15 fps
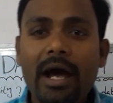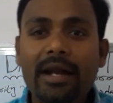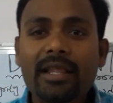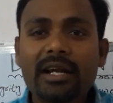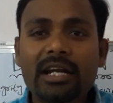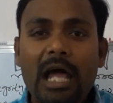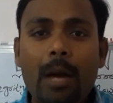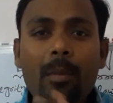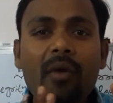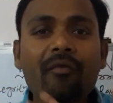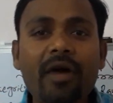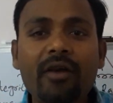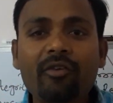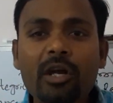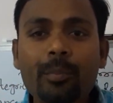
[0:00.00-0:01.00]
At the time of
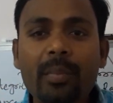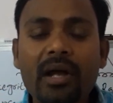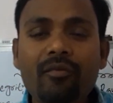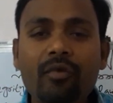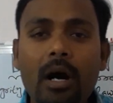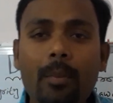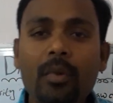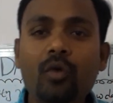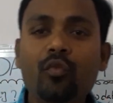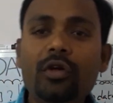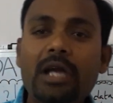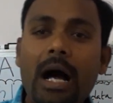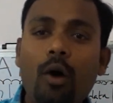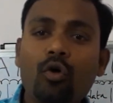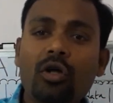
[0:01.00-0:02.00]
activity performed, we
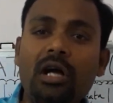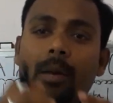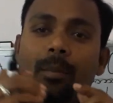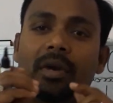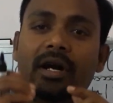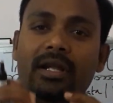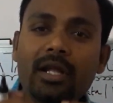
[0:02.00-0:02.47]
have to complete